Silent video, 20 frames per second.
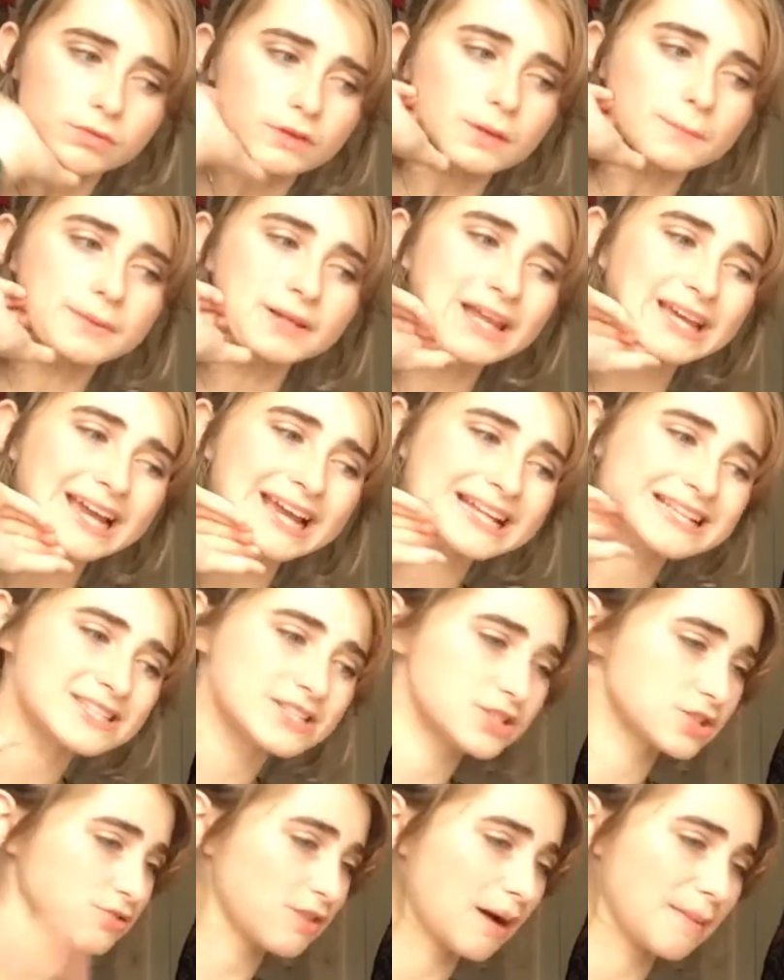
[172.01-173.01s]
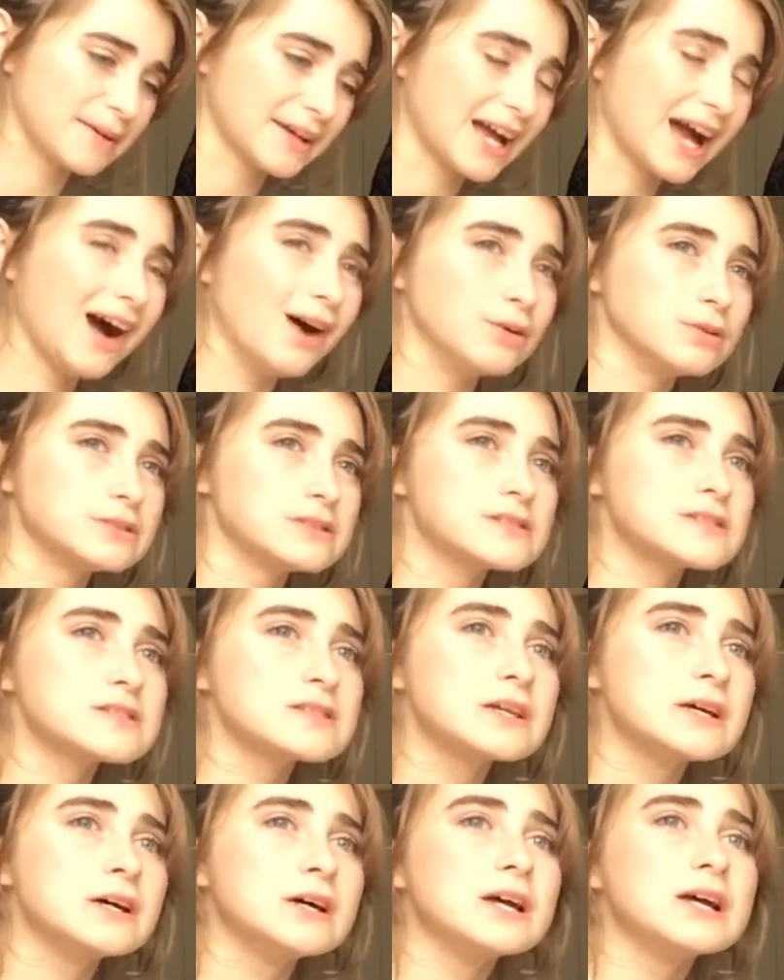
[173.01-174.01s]
But like Instagram
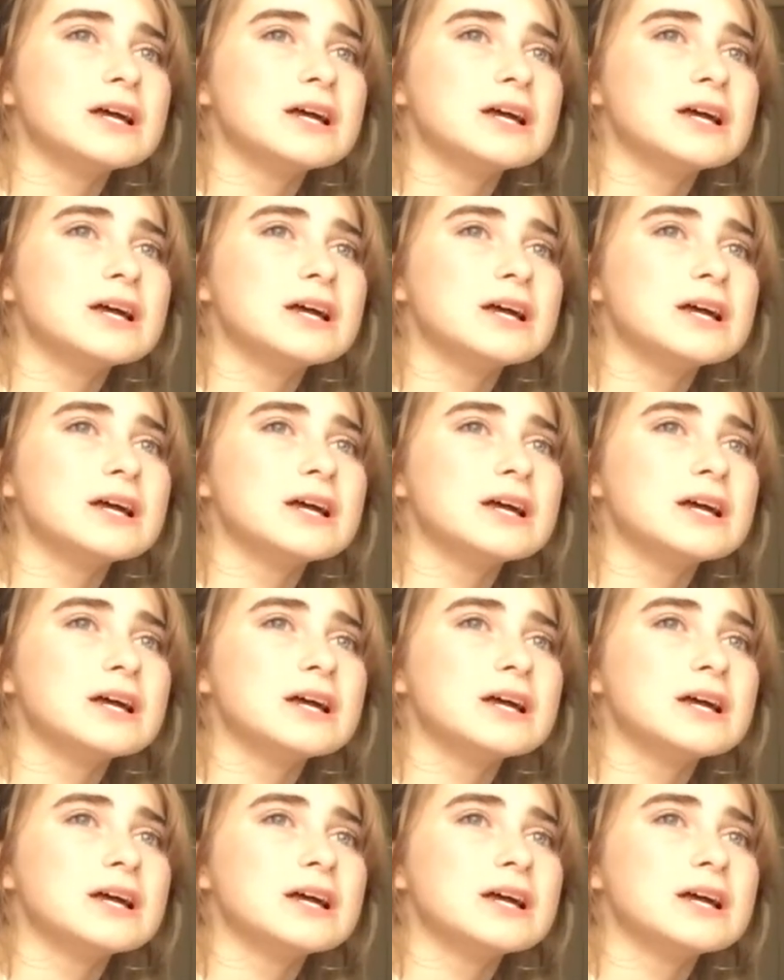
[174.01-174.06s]
accounts,